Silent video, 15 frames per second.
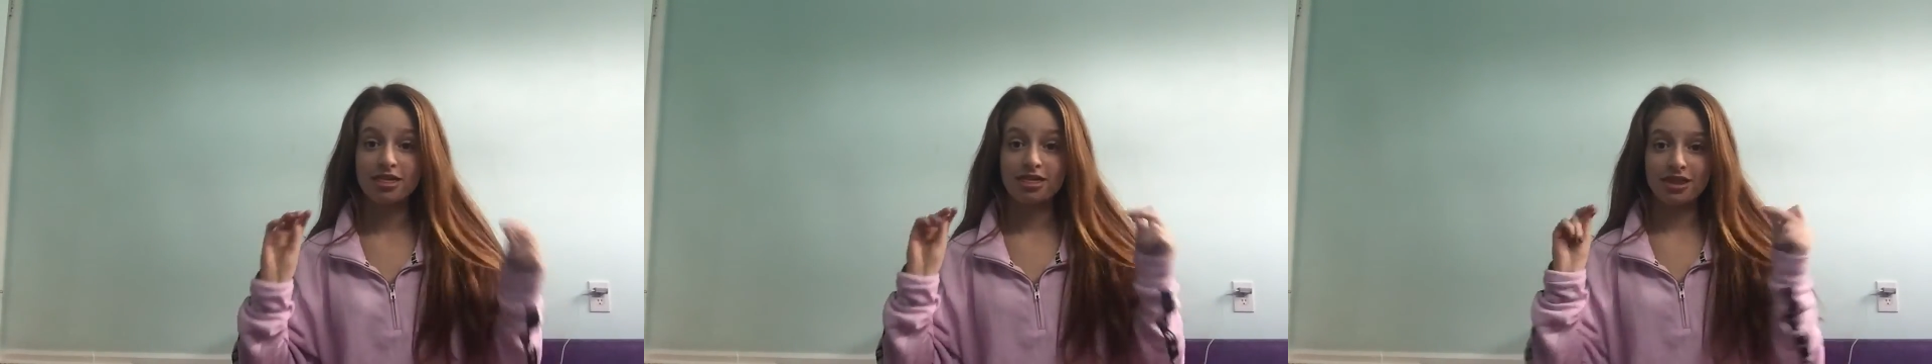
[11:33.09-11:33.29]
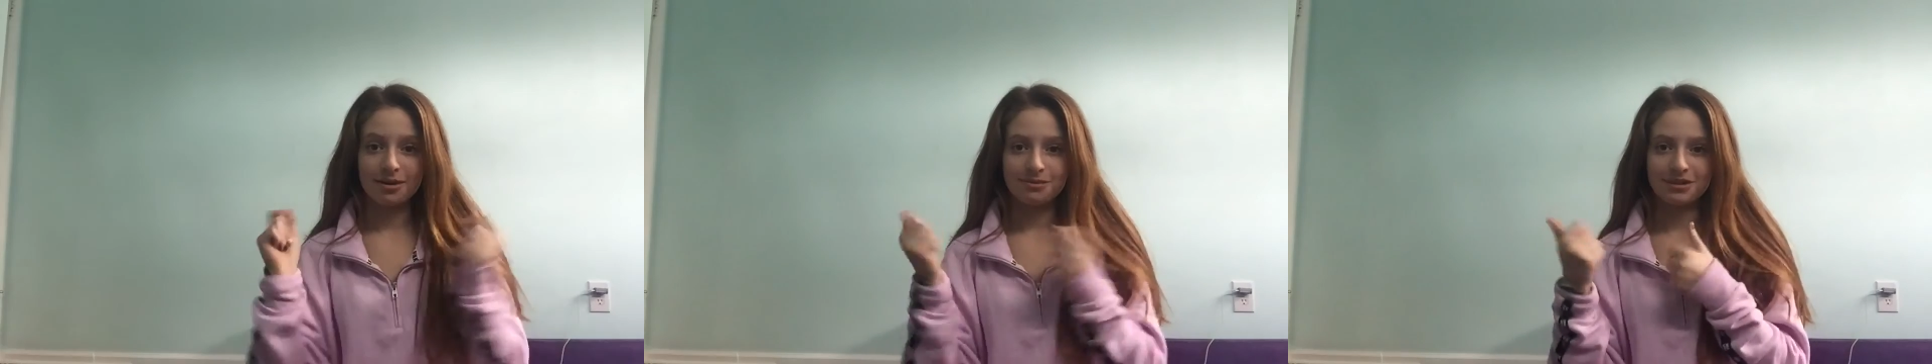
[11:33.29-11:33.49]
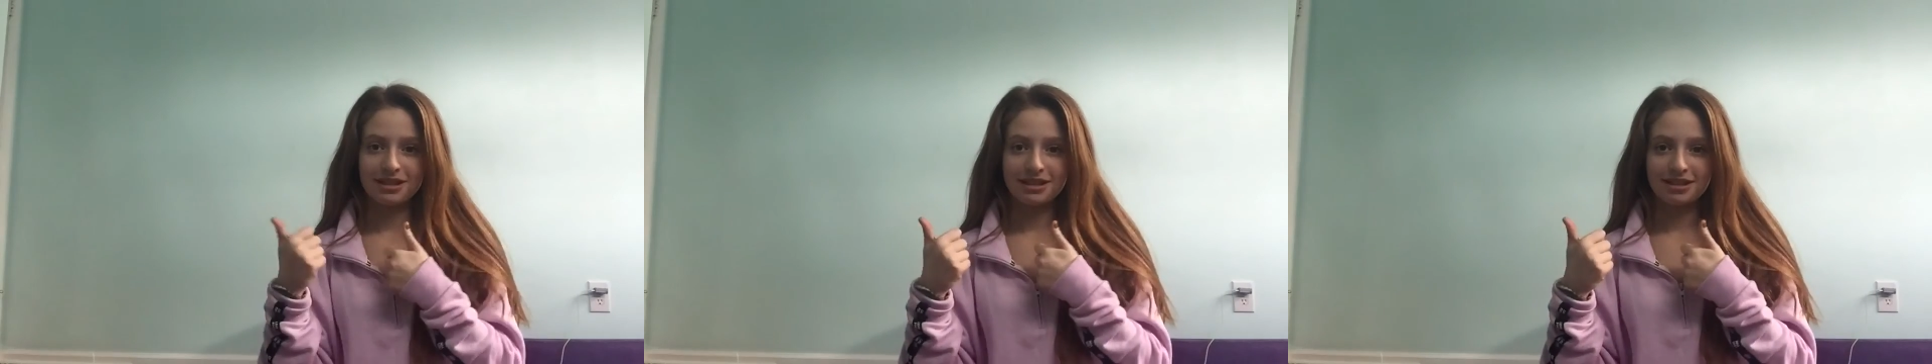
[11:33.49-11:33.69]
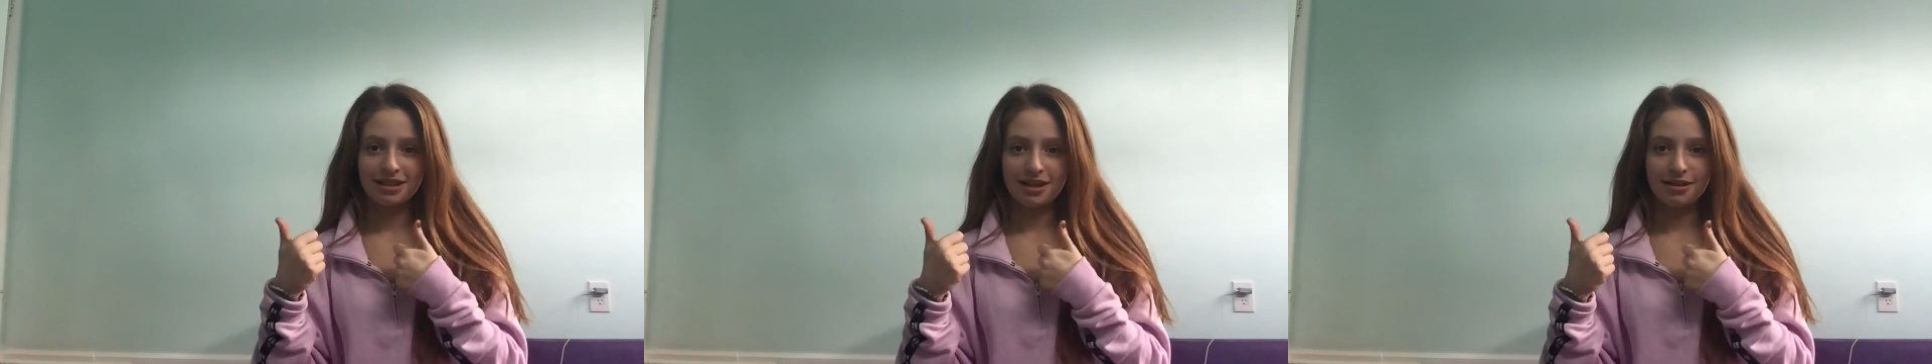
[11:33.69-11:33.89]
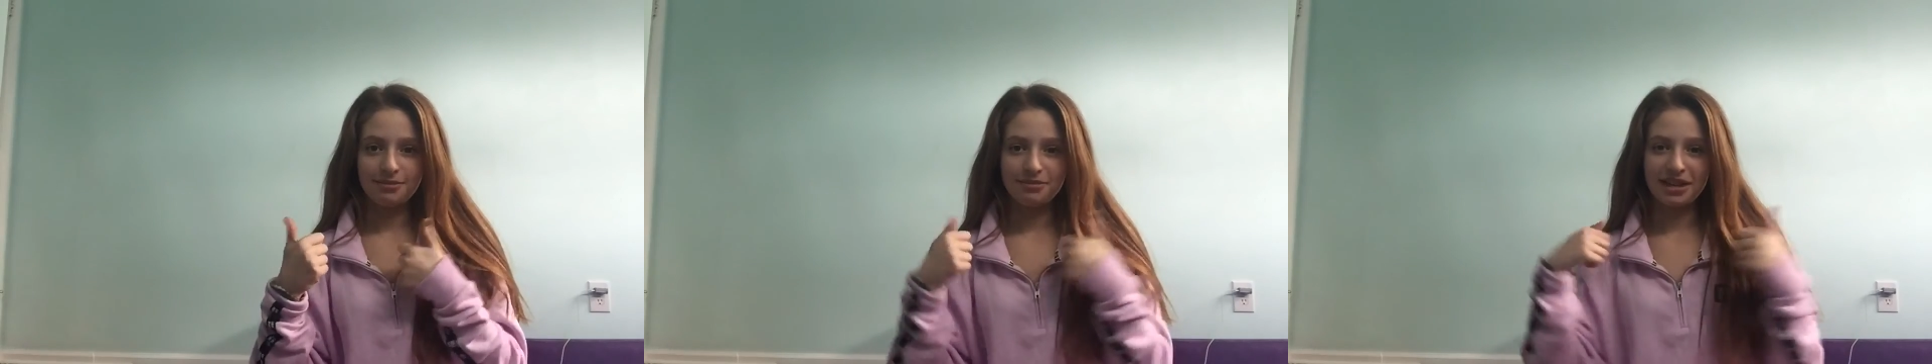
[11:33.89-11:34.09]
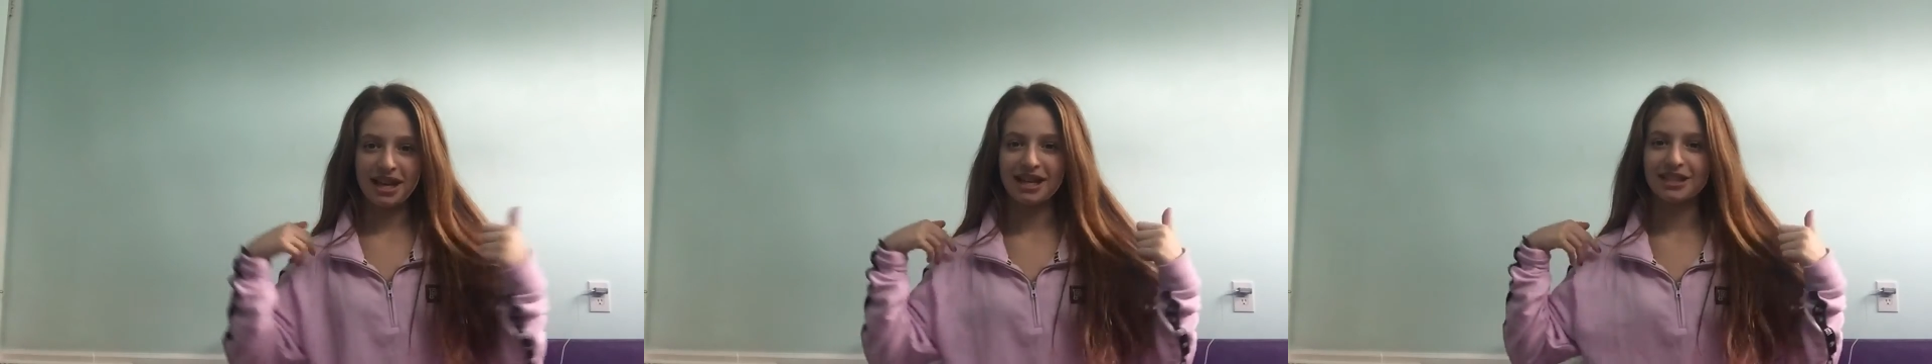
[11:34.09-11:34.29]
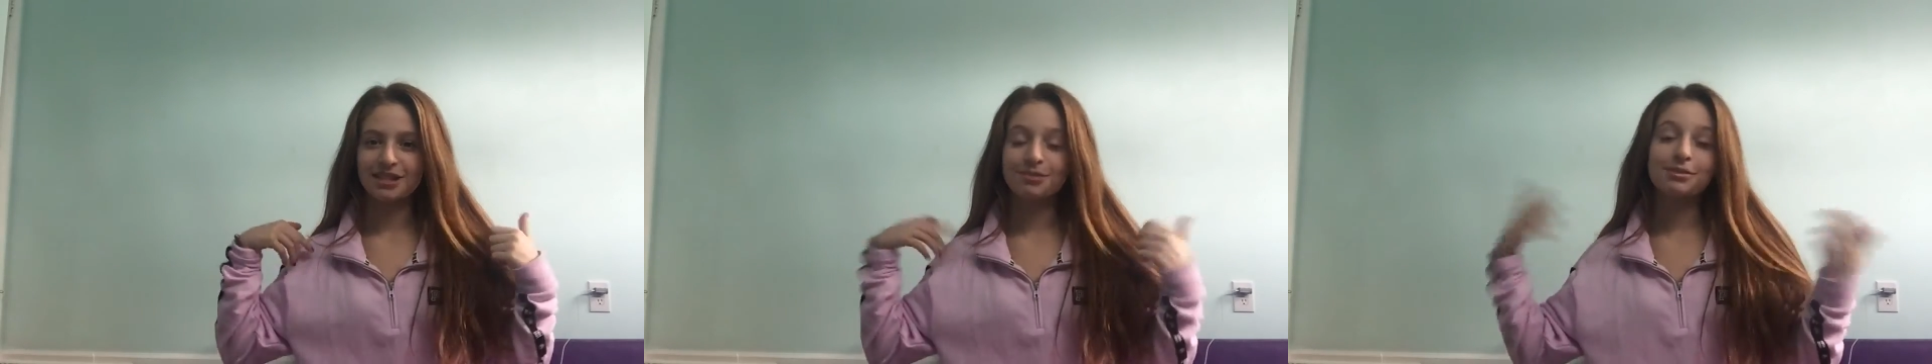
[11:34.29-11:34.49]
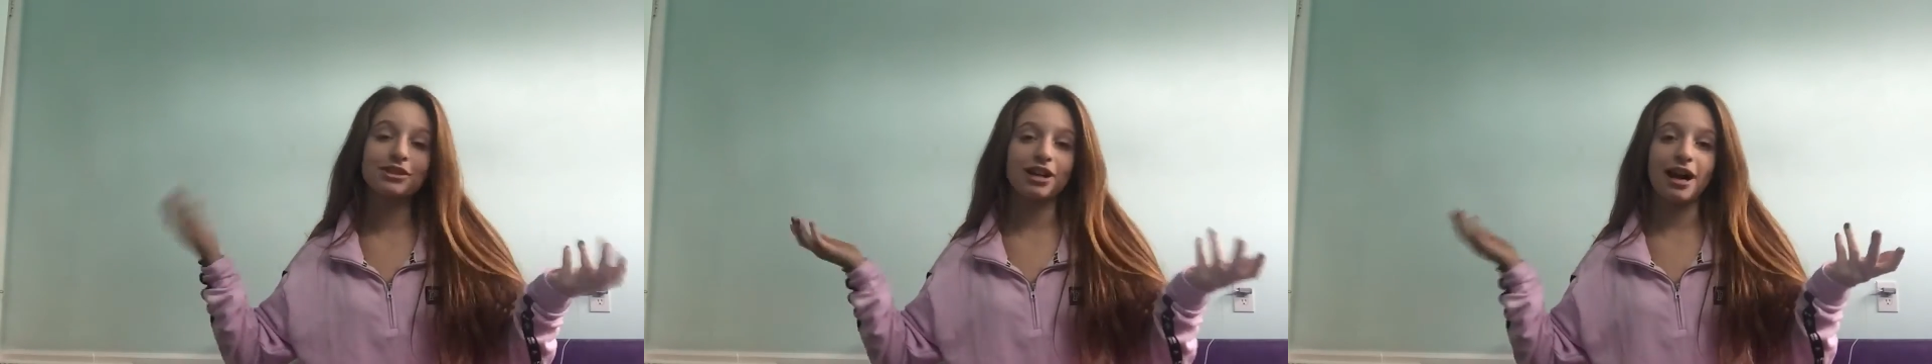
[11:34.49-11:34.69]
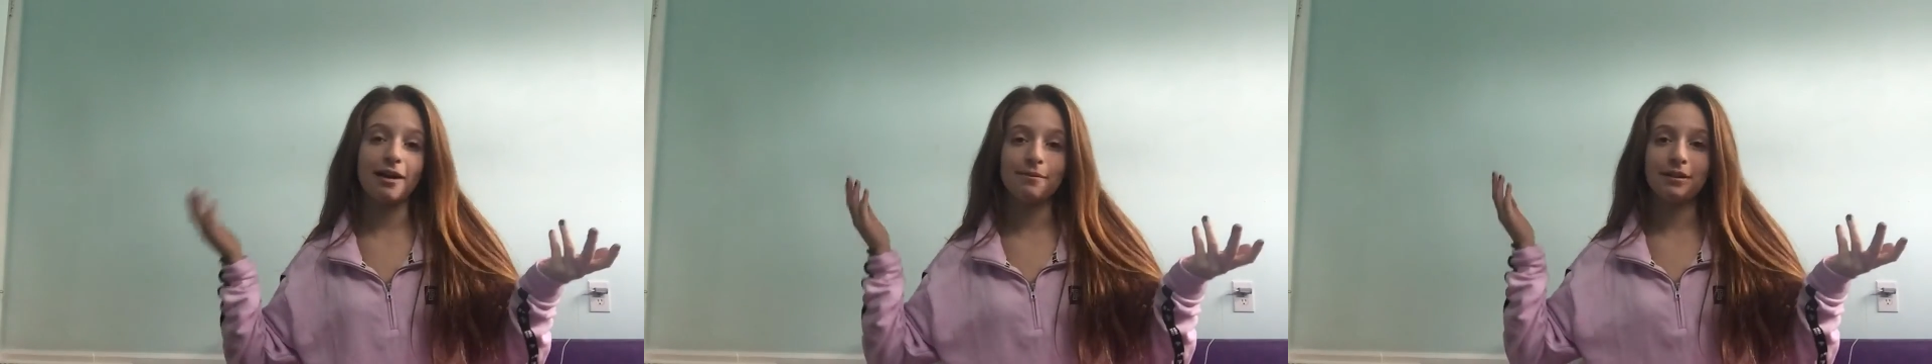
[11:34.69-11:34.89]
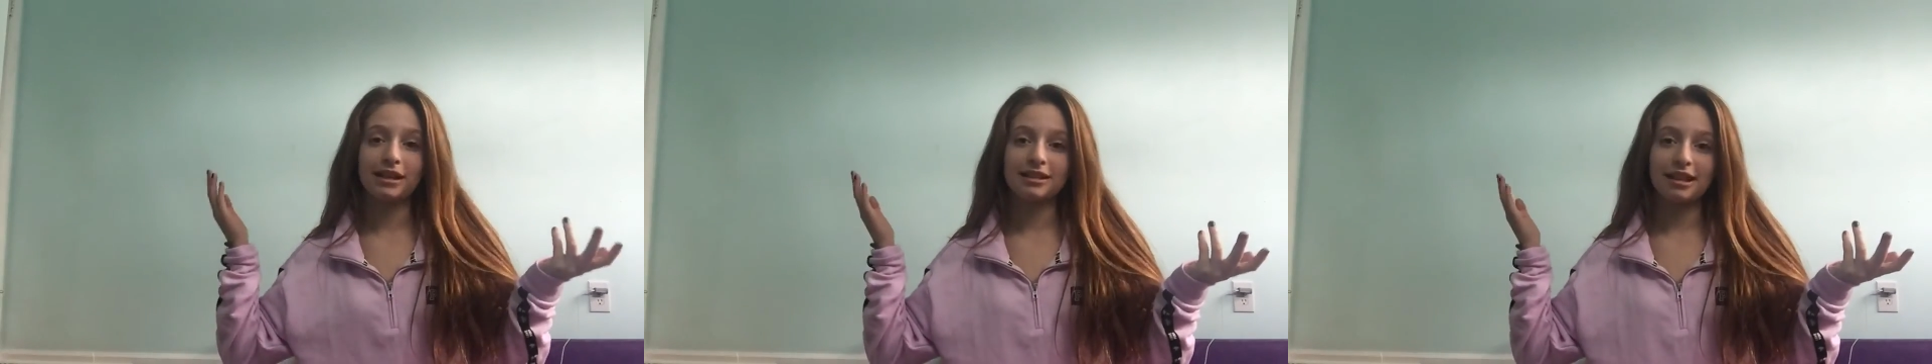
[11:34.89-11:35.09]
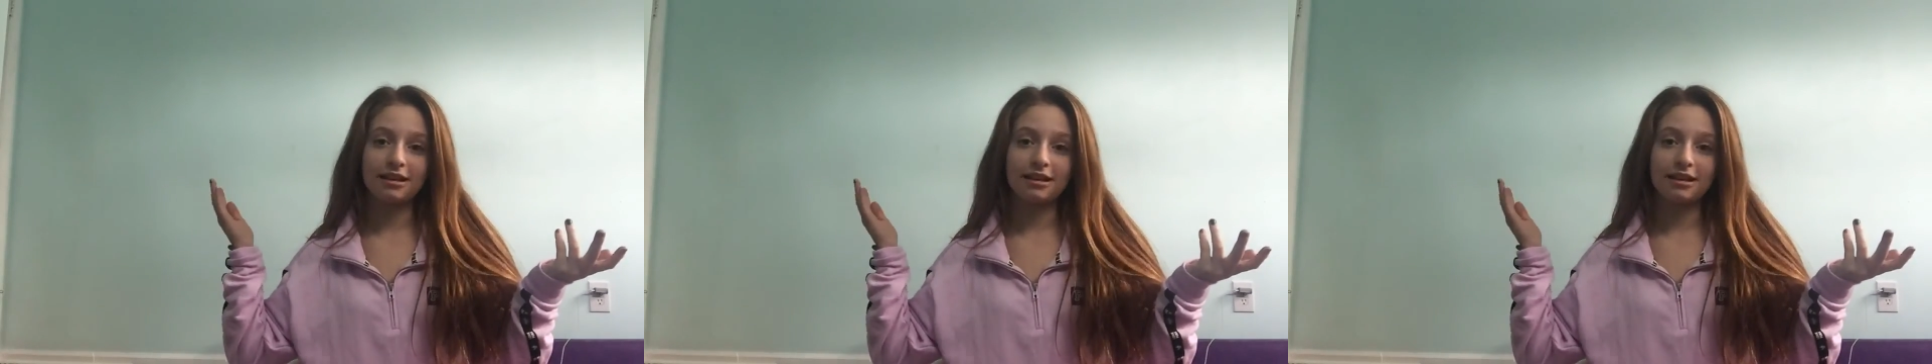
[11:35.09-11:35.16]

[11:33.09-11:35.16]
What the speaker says: Thumbs this up and subscribe because